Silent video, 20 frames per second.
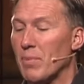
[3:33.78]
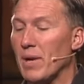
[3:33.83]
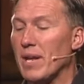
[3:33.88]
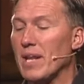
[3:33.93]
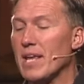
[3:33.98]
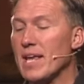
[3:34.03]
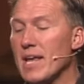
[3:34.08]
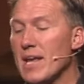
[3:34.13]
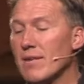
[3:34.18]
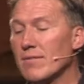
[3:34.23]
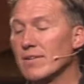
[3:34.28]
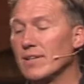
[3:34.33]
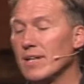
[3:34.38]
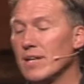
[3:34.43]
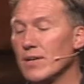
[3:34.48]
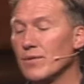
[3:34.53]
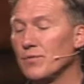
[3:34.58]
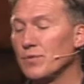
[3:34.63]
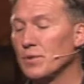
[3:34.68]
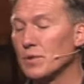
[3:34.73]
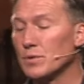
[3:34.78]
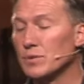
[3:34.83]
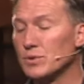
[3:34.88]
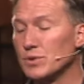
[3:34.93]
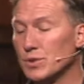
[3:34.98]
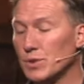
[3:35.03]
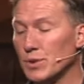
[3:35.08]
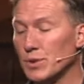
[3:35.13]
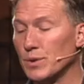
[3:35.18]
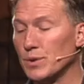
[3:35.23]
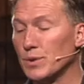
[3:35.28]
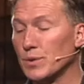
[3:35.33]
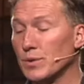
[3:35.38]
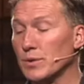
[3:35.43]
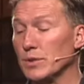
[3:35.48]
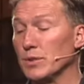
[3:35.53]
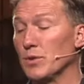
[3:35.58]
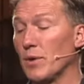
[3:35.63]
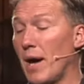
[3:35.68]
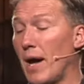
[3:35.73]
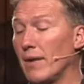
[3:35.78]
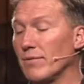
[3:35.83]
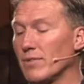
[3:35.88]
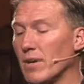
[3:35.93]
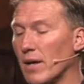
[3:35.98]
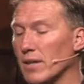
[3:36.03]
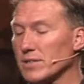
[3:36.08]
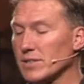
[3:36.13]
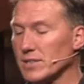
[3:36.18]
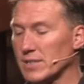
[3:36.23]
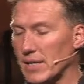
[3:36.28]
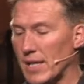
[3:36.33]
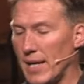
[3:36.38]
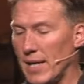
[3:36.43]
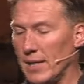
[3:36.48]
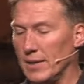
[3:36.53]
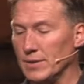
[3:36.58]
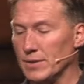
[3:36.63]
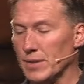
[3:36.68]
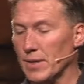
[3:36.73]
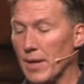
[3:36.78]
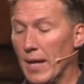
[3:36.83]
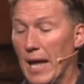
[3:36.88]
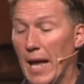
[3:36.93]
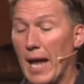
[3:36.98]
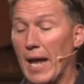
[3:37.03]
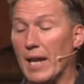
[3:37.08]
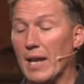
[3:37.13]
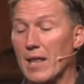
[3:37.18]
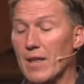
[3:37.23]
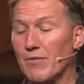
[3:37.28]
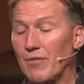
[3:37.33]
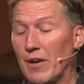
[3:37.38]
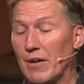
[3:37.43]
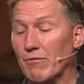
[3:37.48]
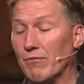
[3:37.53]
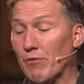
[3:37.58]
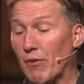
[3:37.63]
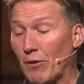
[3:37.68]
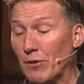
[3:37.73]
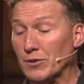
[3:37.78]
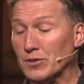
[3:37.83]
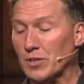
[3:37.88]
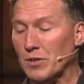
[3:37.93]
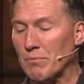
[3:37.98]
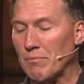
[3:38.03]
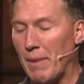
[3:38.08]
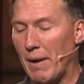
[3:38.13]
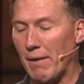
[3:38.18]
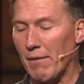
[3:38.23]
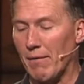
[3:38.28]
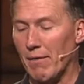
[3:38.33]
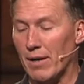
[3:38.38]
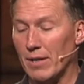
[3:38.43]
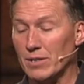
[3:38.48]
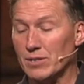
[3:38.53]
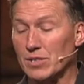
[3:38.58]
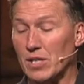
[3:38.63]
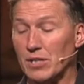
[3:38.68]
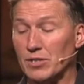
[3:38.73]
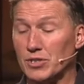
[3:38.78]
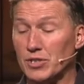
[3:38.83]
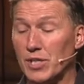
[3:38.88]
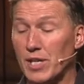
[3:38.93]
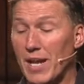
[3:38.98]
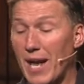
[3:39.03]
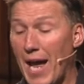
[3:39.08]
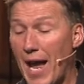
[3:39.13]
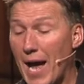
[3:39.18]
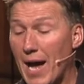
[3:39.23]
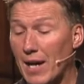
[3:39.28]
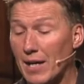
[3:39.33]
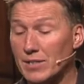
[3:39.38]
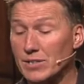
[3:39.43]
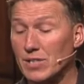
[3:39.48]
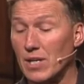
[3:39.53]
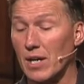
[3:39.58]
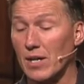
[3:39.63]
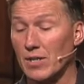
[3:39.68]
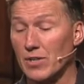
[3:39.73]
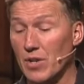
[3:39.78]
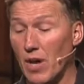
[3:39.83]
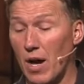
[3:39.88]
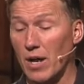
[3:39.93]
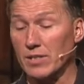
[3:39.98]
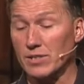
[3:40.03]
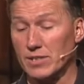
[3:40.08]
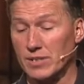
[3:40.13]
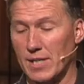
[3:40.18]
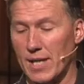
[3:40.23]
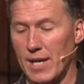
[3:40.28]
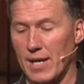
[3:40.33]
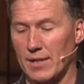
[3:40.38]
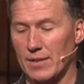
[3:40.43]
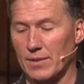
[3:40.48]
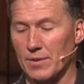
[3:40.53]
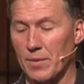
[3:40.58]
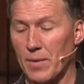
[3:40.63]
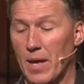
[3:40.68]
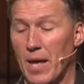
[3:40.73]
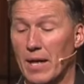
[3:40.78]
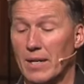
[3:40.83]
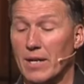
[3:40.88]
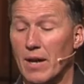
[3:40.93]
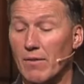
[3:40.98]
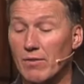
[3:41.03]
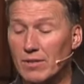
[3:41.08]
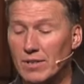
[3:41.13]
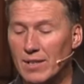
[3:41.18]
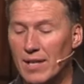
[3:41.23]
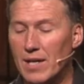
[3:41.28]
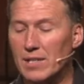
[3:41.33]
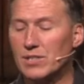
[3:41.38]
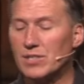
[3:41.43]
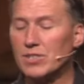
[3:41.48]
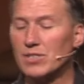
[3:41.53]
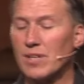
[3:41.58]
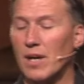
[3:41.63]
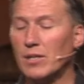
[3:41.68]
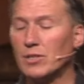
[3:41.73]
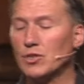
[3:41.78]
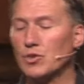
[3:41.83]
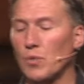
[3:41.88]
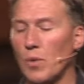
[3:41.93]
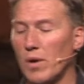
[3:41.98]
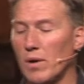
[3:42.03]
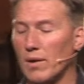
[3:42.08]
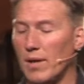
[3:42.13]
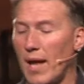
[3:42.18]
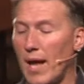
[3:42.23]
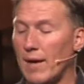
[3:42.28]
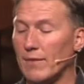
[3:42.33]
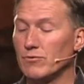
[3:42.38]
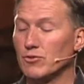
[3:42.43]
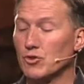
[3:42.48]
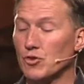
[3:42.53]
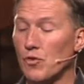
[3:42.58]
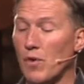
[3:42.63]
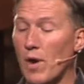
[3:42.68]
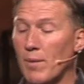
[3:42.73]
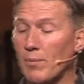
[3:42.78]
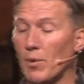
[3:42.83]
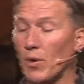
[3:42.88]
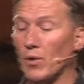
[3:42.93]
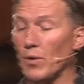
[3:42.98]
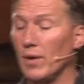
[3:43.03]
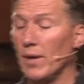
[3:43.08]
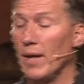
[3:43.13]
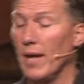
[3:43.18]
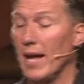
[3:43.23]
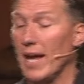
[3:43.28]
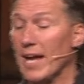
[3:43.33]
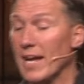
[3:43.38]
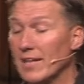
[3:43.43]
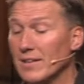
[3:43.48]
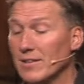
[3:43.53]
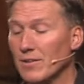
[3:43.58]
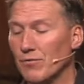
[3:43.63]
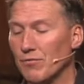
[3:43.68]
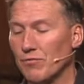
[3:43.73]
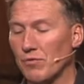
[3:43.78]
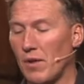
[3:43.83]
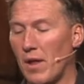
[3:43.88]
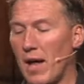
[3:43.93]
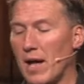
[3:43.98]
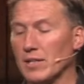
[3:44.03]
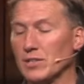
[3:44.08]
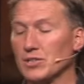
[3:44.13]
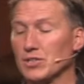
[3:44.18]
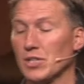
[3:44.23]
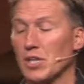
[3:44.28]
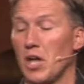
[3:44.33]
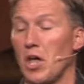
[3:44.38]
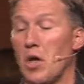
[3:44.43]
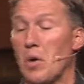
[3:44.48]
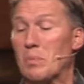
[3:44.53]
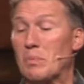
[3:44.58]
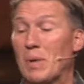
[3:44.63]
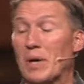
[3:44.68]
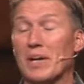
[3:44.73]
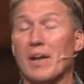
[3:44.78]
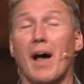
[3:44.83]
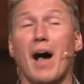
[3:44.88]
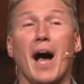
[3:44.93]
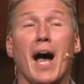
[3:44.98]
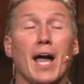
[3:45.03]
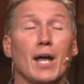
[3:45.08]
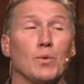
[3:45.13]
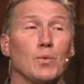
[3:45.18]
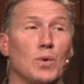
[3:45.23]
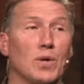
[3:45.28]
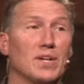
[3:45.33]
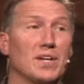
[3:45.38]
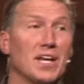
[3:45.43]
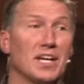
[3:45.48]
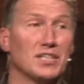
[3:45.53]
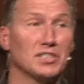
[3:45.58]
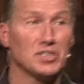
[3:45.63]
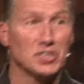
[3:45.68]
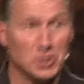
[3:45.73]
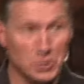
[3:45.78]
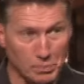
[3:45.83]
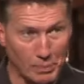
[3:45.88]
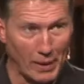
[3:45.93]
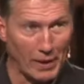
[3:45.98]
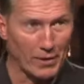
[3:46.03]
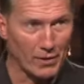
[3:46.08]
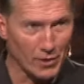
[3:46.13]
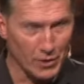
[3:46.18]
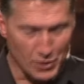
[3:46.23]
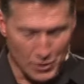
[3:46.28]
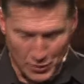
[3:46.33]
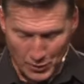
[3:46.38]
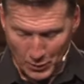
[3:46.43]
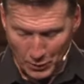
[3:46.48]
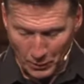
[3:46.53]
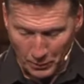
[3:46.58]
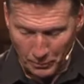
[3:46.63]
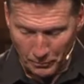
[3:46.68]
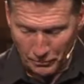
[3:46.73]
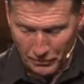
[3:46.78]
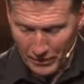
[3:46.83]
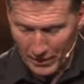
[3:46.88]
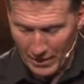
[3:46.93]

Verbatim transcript: But even if you do, you have not sinned. And if a virgin marries, she has not sinned. Nevertheless, such will have trouble in the flesh, but I would spare you.